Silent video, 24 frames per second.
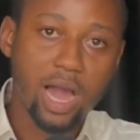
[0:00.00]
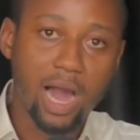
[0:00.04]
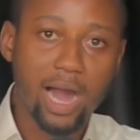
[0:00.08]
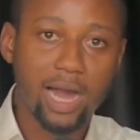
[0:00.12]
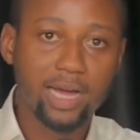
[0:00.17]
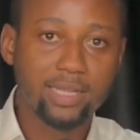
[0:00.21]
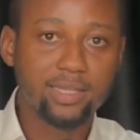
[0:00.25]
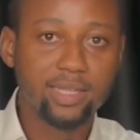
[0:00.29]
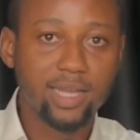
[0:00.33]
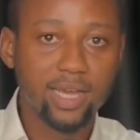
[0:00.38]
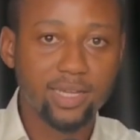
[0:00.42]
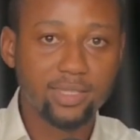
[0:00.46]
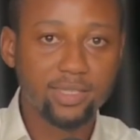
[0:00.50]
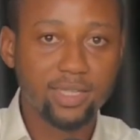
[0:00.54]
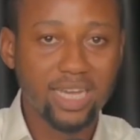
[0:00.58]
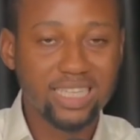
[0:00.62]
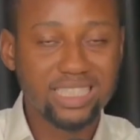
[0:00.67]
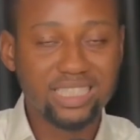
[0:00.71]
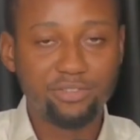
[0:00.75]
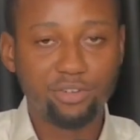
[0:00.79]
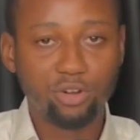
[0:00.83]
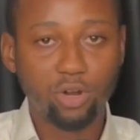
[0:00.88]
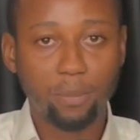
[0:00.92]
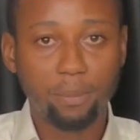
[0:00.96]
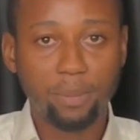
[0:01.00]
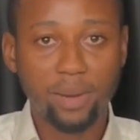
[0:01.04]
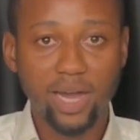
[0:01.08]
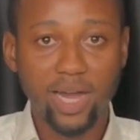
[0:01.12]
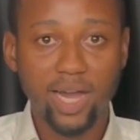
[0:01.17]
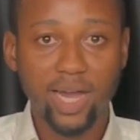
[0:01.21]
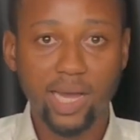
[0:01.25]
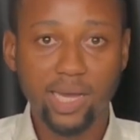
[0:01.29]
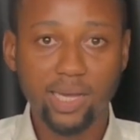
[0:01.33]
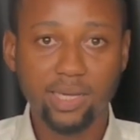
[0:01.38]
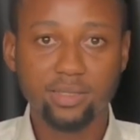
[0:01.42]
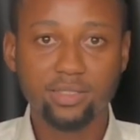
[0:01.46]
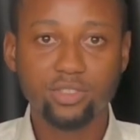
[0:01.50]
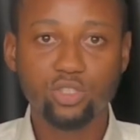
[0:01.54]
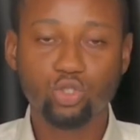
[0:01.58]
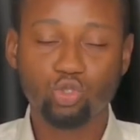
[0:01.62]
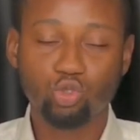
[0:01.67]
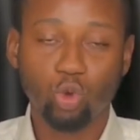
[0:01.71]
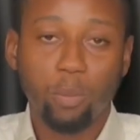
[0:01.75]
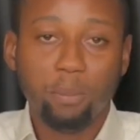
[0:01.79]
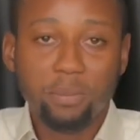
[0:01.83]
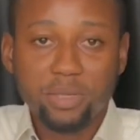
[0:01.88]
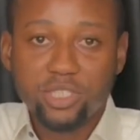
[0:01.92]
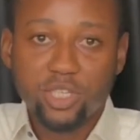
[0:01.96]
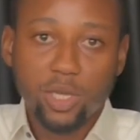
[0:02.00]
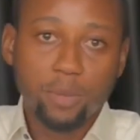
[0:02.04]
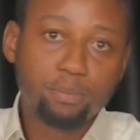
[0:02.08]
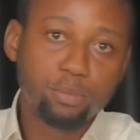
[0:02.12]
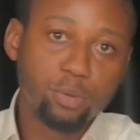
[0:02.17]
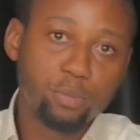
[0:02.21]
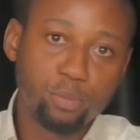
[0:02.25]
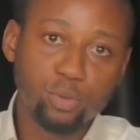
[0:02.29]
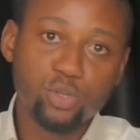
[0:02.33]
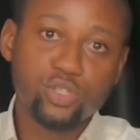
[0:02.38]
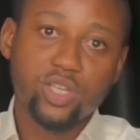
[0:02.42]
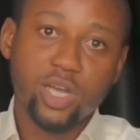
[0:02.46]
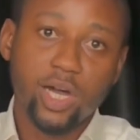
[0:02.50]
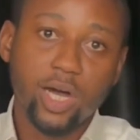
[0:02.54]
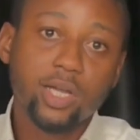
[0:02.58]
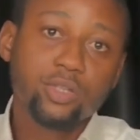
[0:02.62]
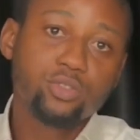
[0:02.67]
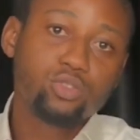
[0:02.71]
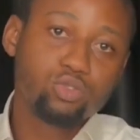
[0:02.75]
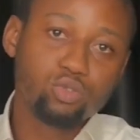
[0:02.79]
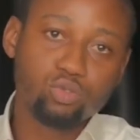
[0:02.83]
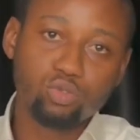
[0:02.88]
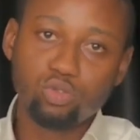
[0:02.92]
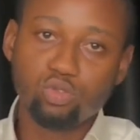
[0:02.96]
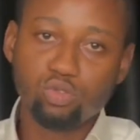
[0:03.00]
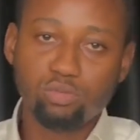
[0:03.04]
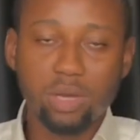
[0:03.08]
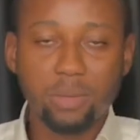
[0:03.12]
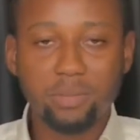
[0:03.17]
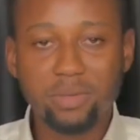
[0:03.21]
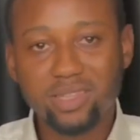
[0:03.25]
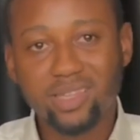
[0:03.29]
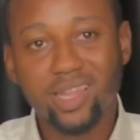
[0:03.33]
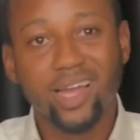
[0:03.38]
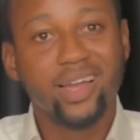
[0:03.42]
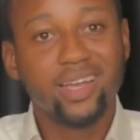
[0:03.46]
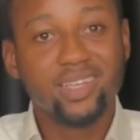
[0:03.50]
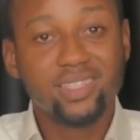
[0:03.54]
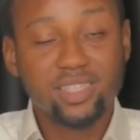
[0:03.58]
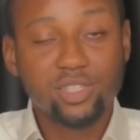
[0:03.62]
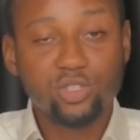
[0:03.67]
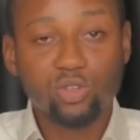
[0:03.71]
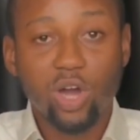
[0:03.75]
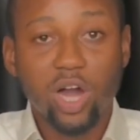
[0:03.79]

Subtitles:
and then a developer submit a proposal to do maybe terraces